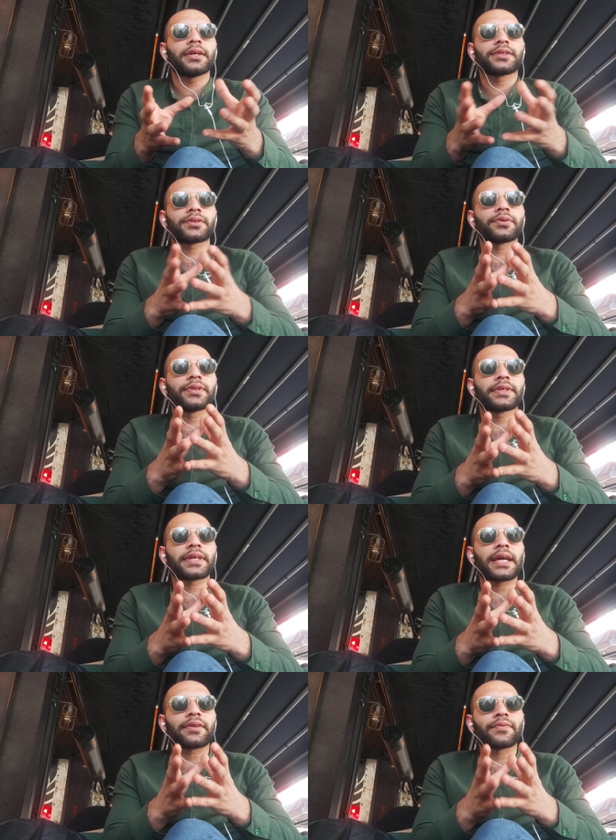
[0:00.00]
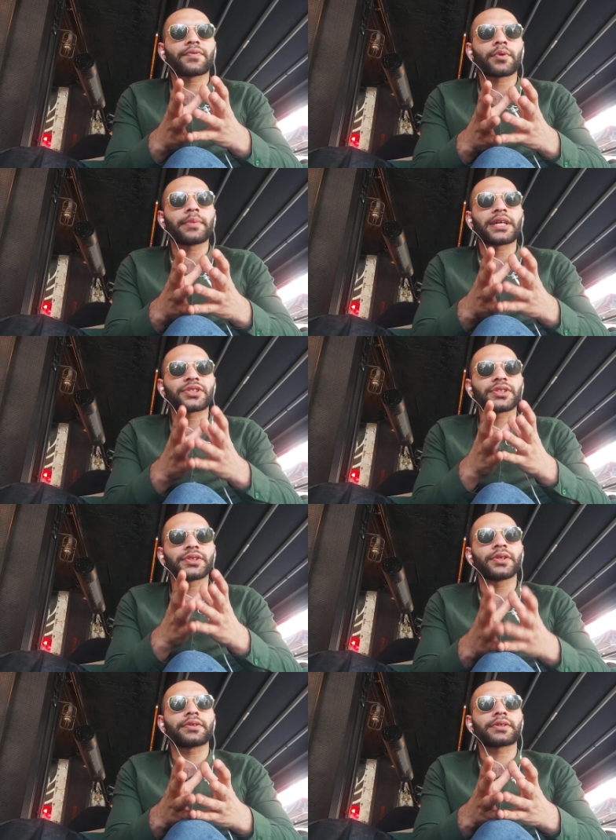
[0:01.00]
So you didn't get information
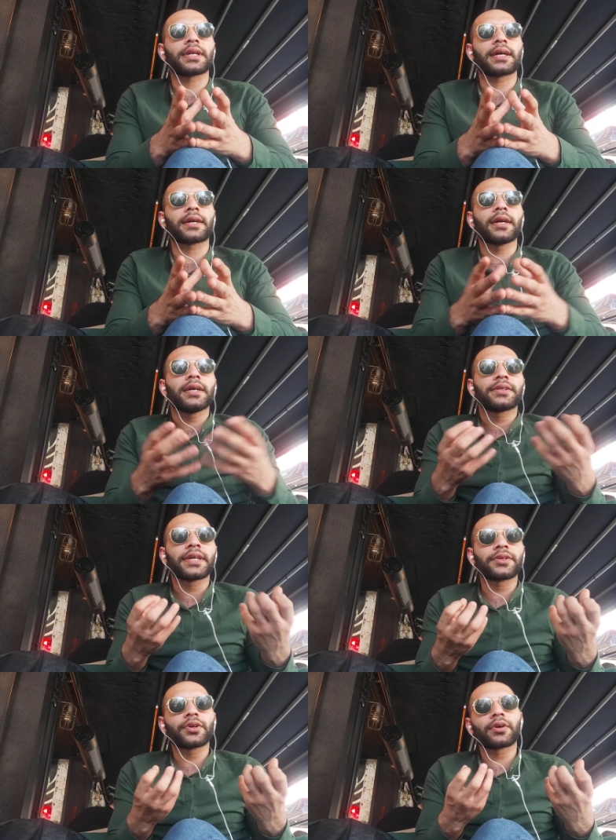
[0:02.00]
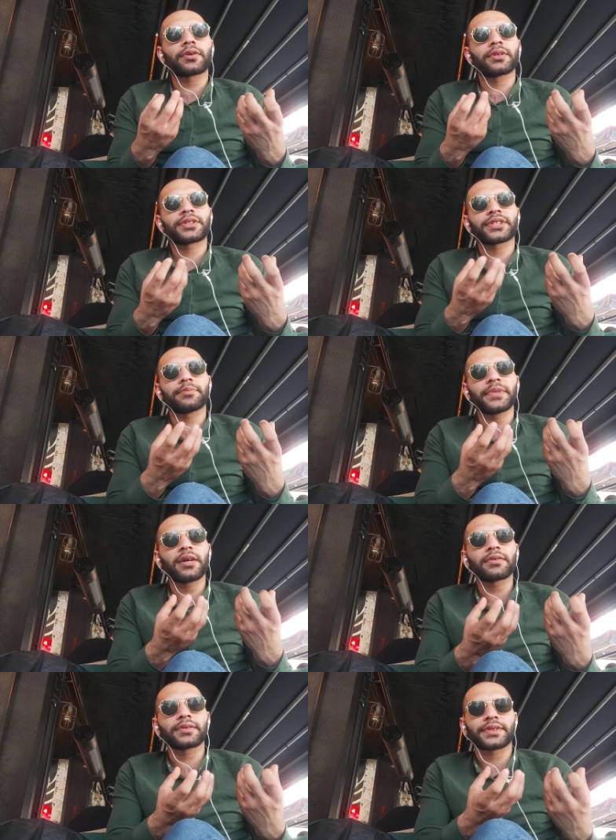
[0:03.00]
good, like, then some
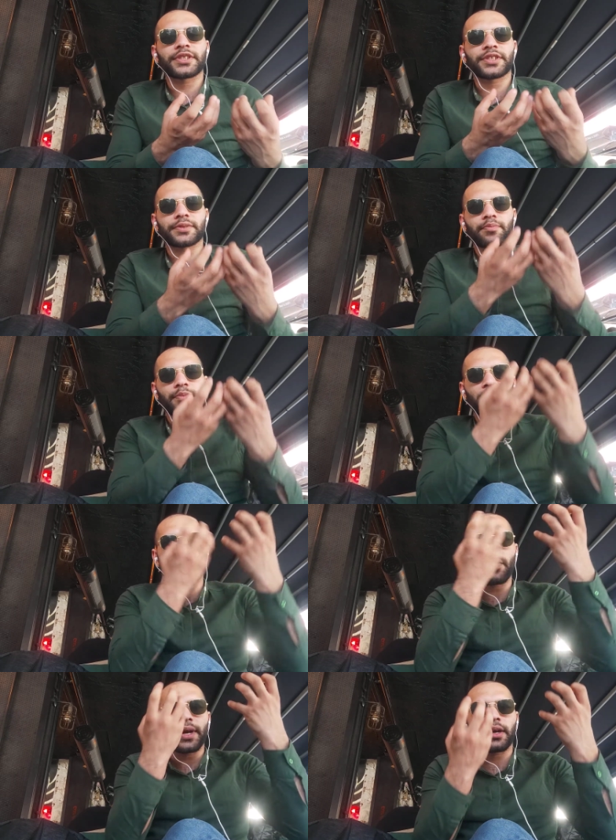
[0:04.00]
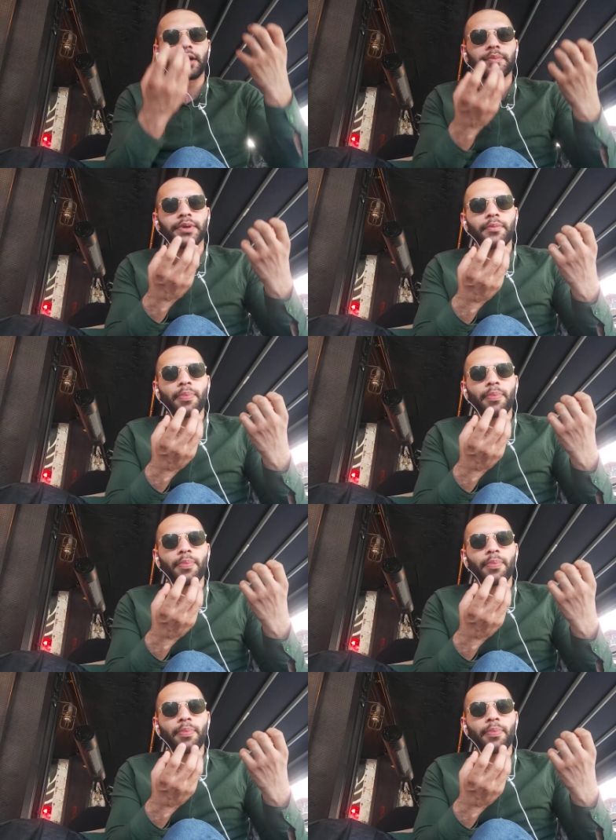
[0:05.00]
neurons is growing up,